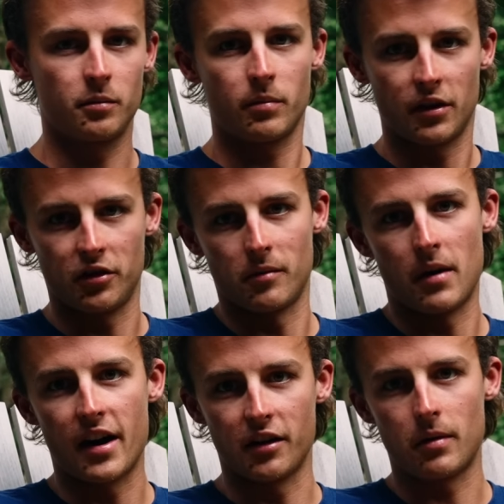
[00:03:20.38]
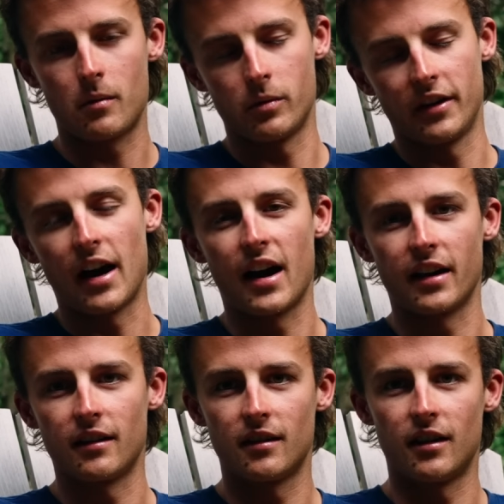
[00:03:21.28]
because your body's probably
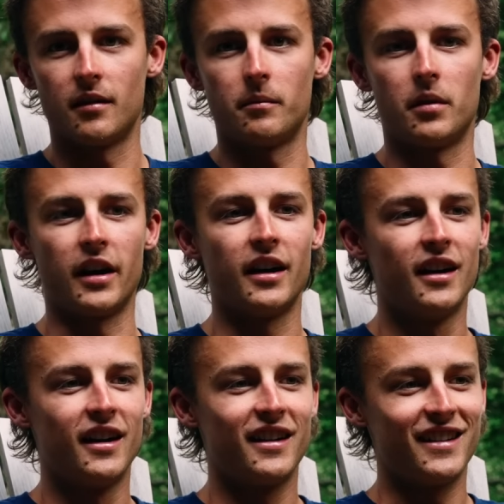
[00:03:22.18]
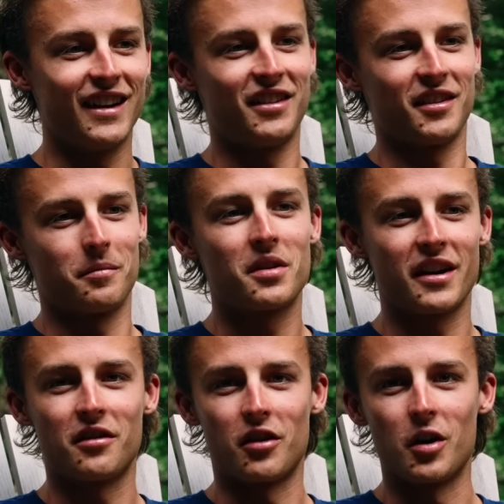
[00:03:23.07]
dying. But it's a pretty
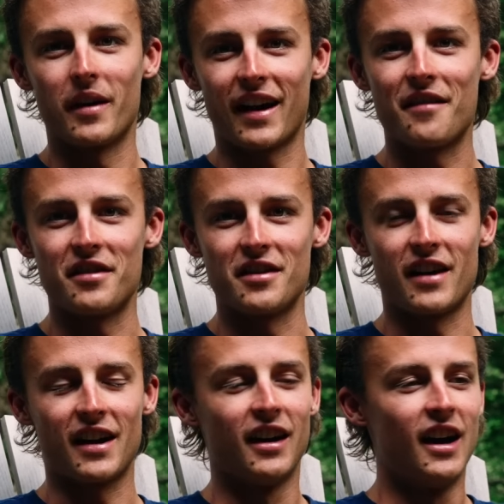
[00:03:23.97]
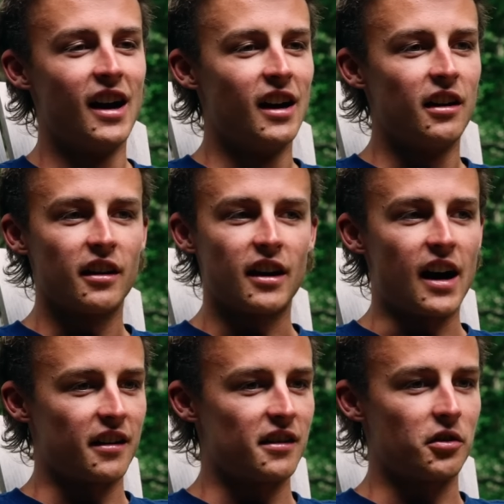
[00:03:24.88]
aerobic, heavy event. Got into the